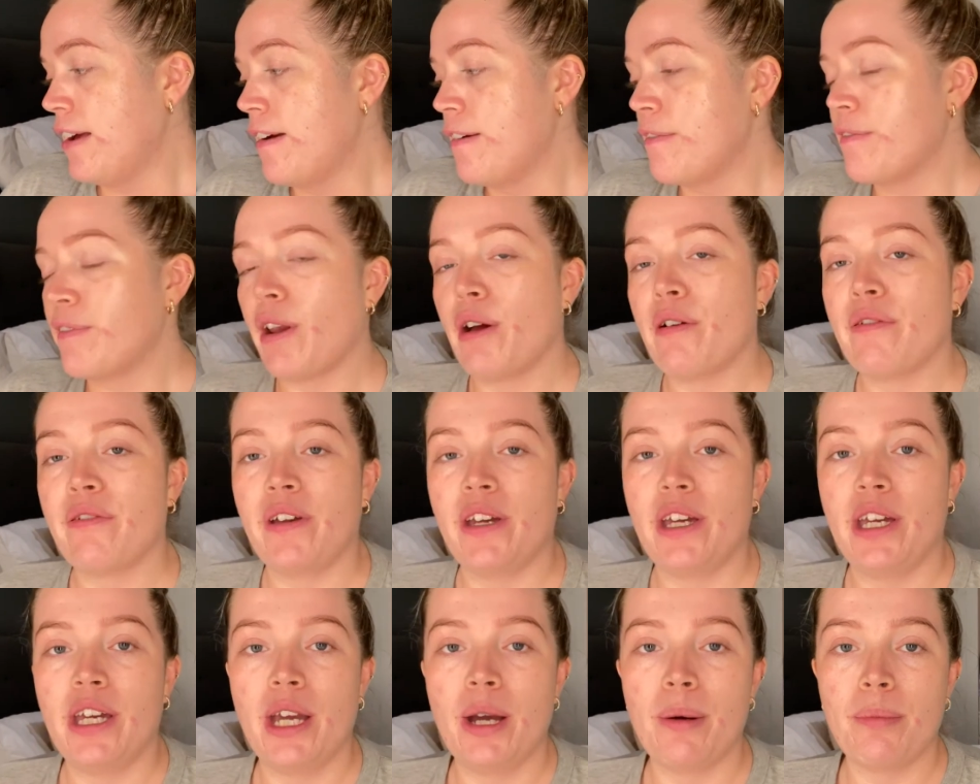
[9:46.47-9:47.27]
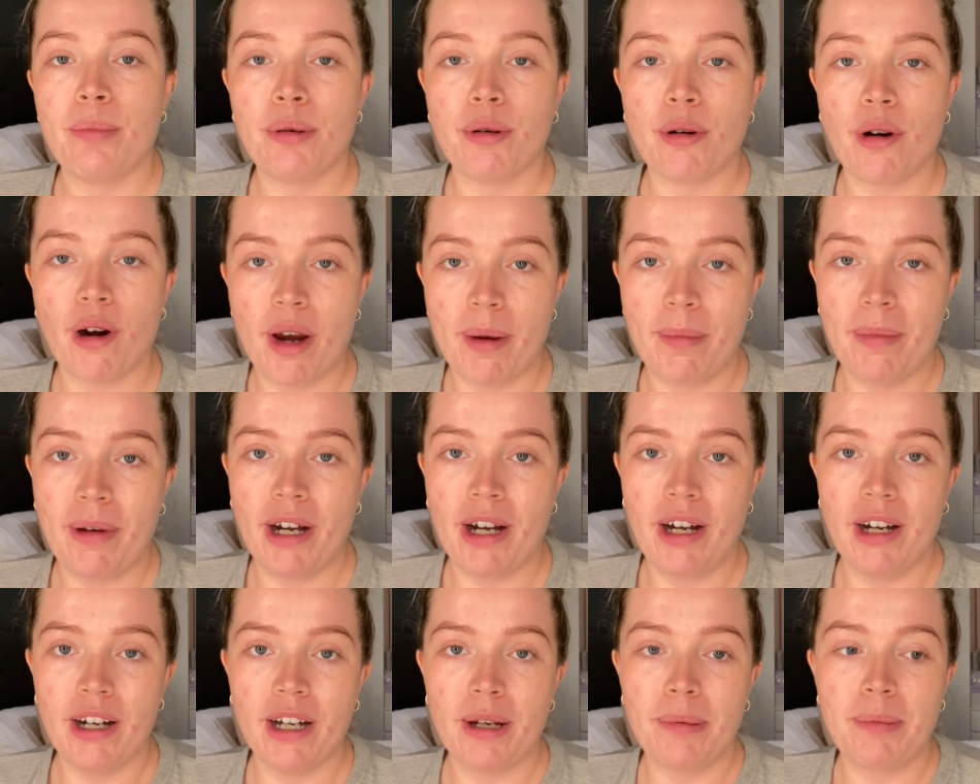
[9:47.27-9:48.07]
fluffy
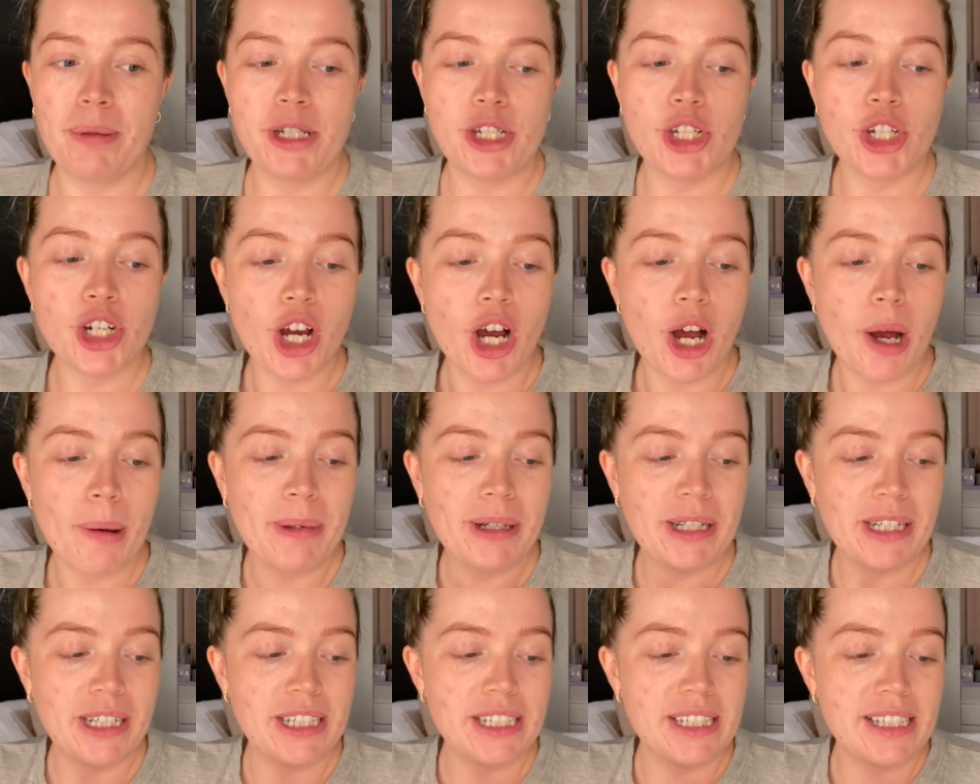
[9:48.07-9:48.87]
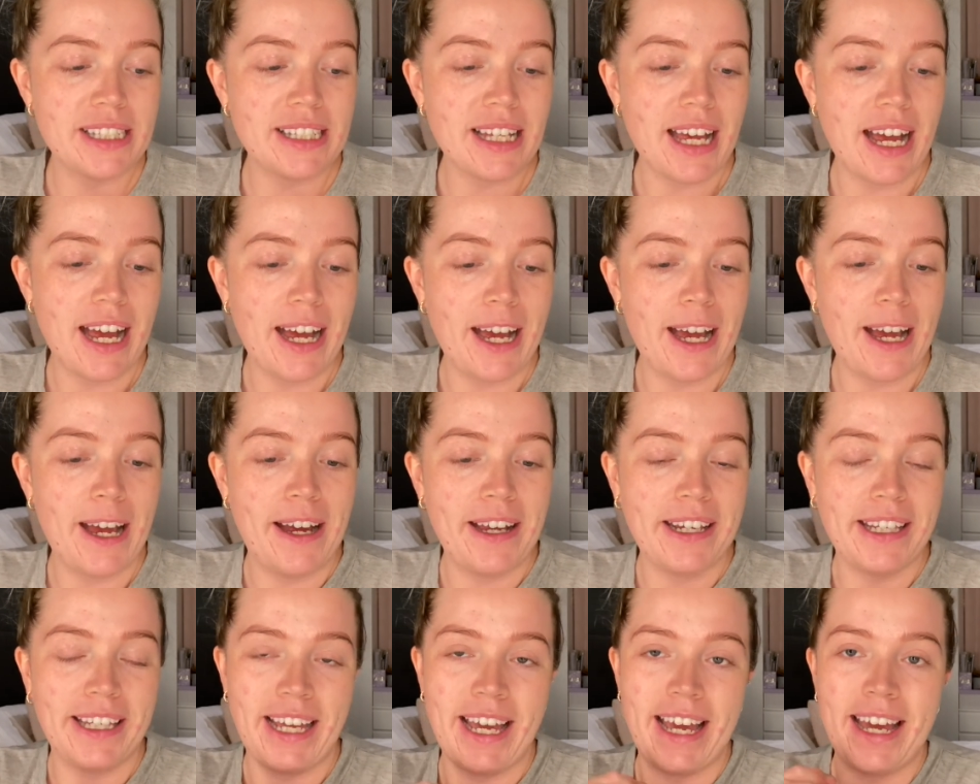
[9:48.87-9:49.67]
Primark pyjamas, uh,
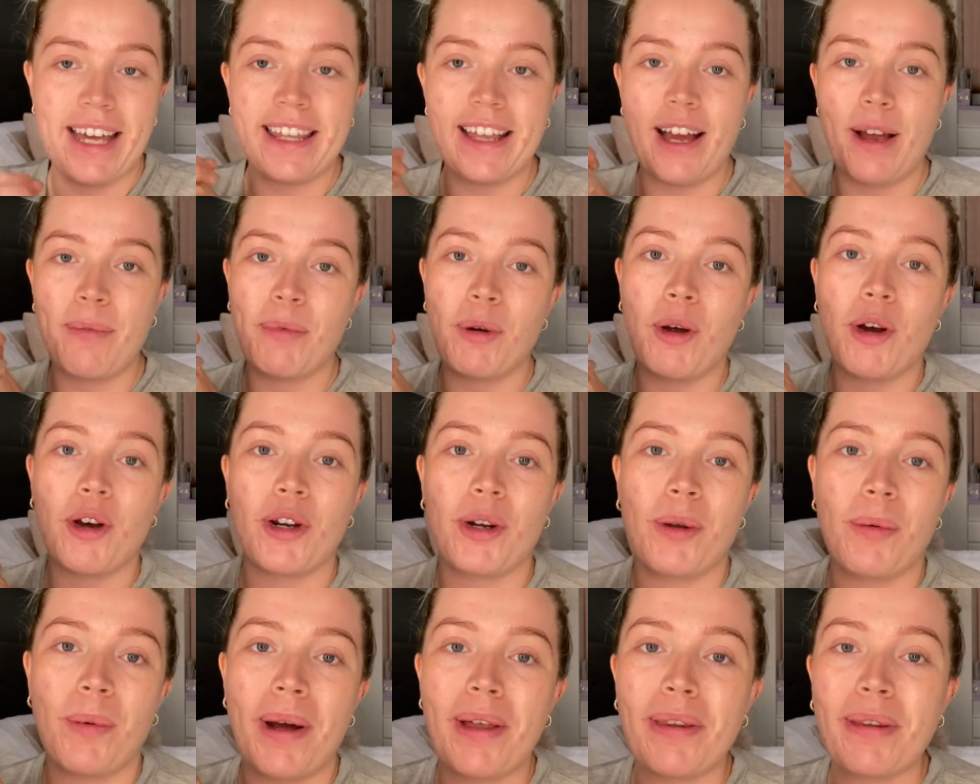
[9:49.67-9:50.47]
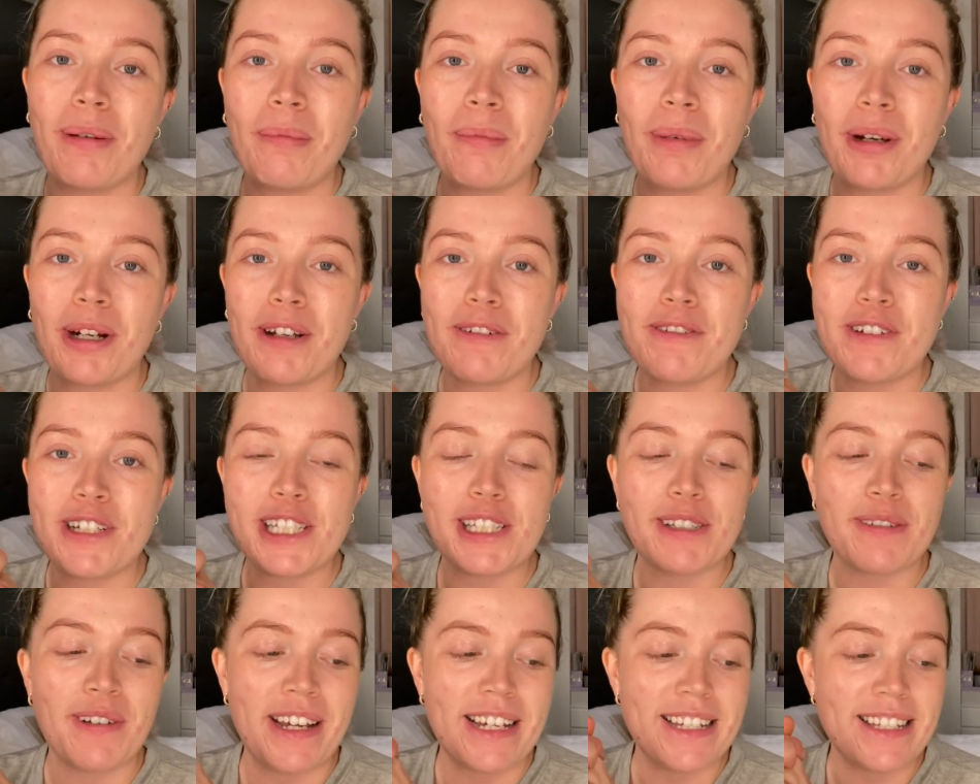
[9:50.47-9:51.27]
yeah, I'm not going to wear them when I've
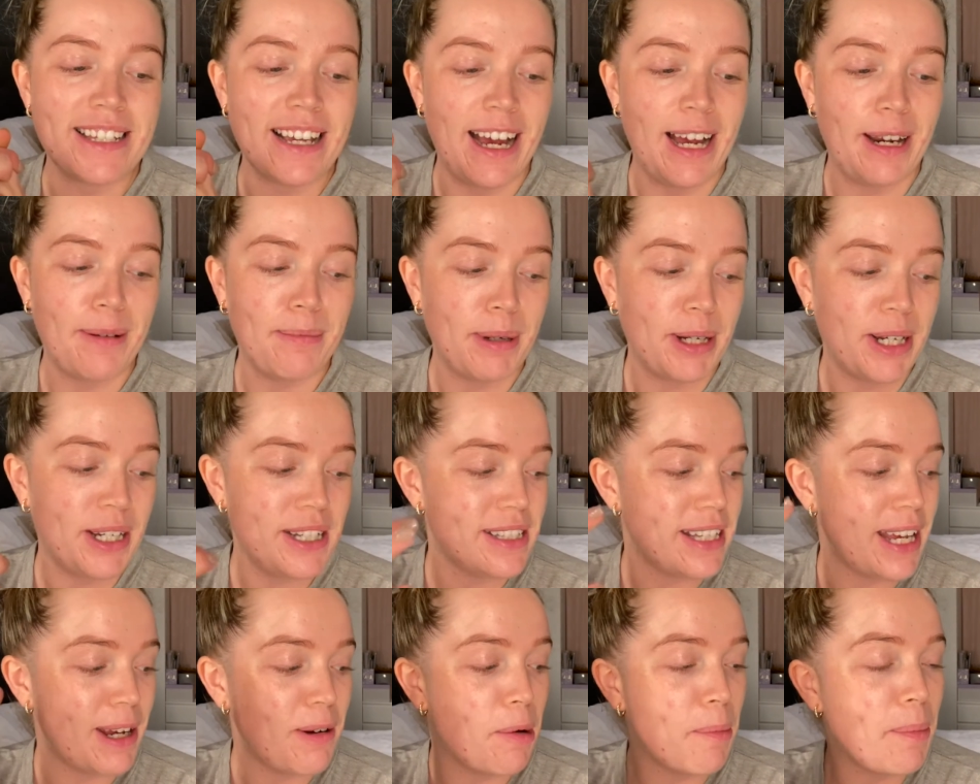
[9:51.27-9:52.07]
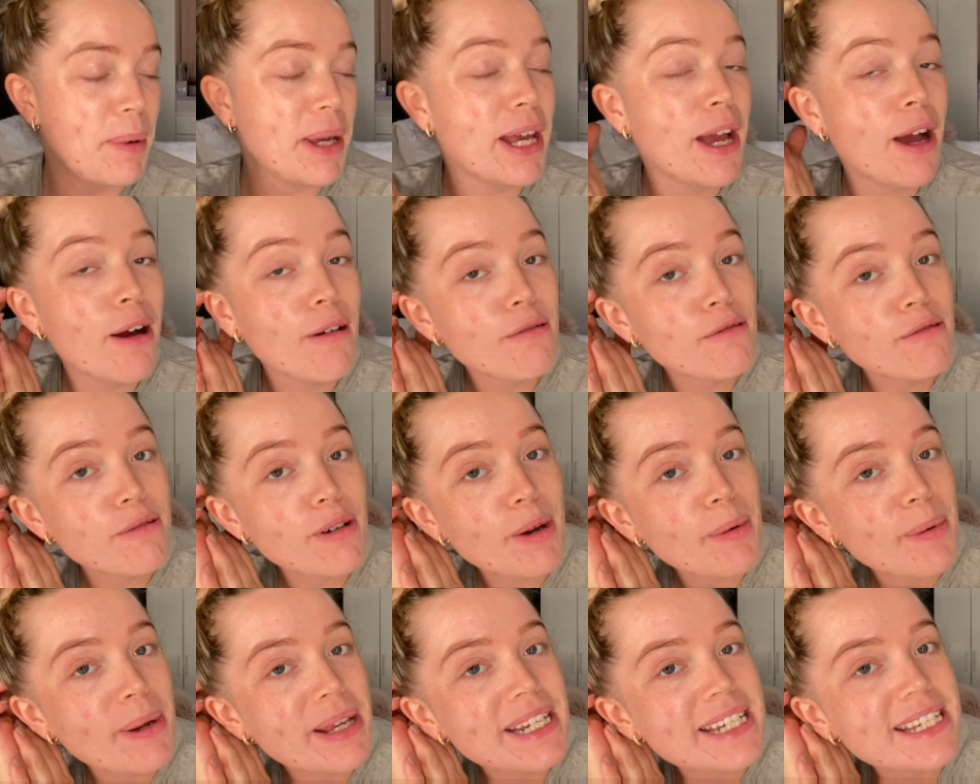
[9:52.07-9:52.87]
just fake tan because they will be
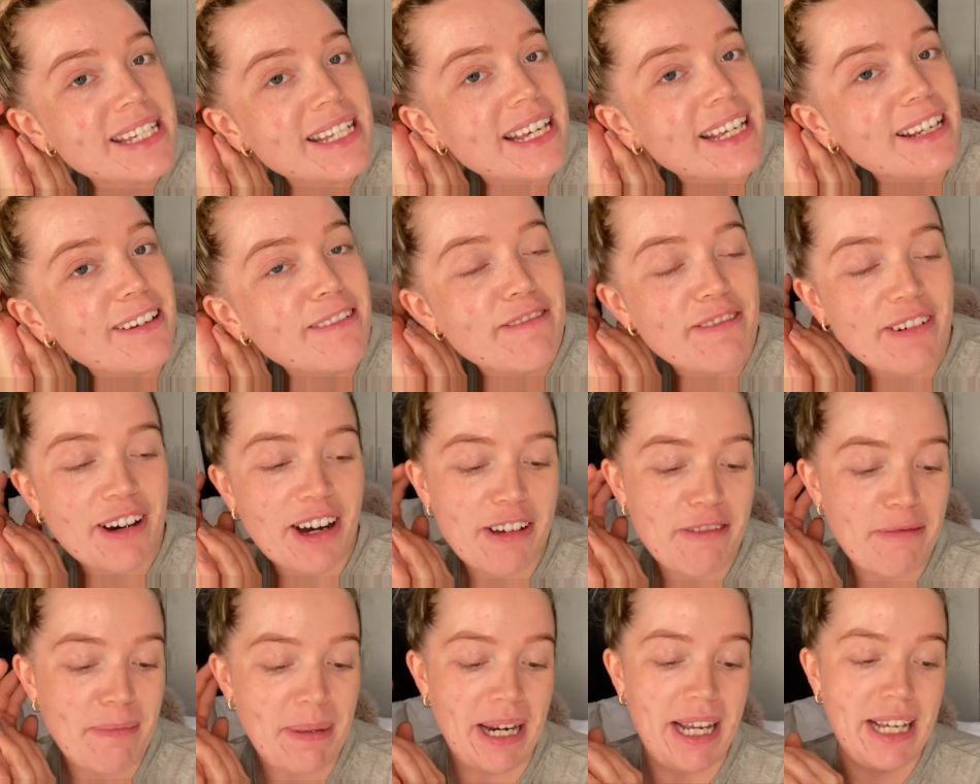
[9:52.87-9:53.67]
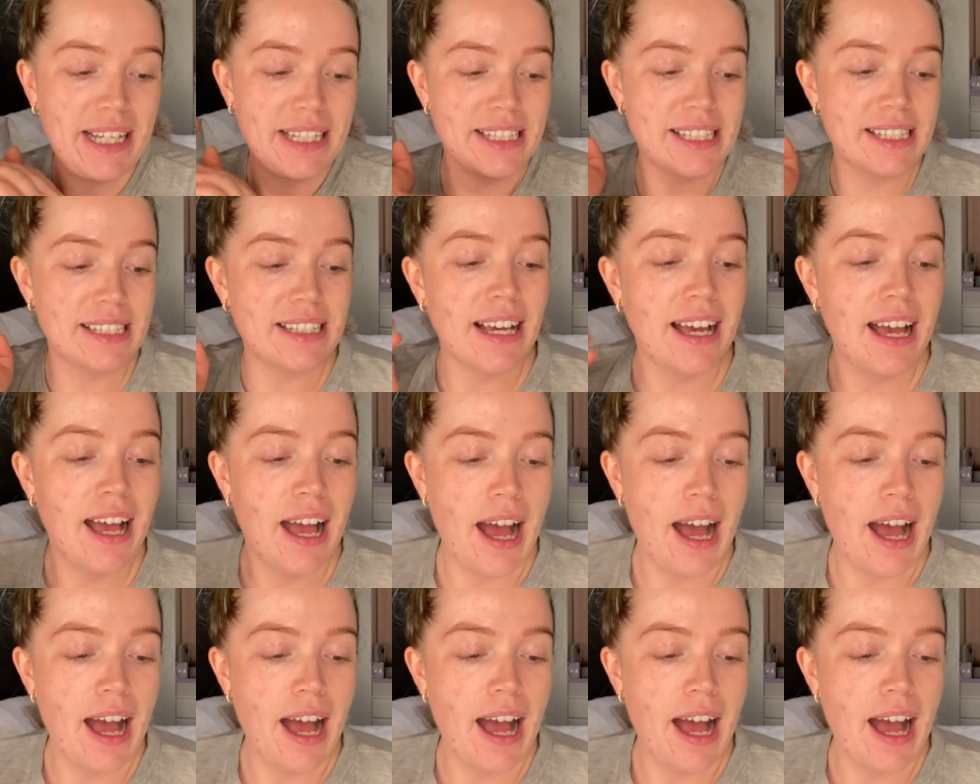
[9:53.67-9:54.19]
ruined in five minutes.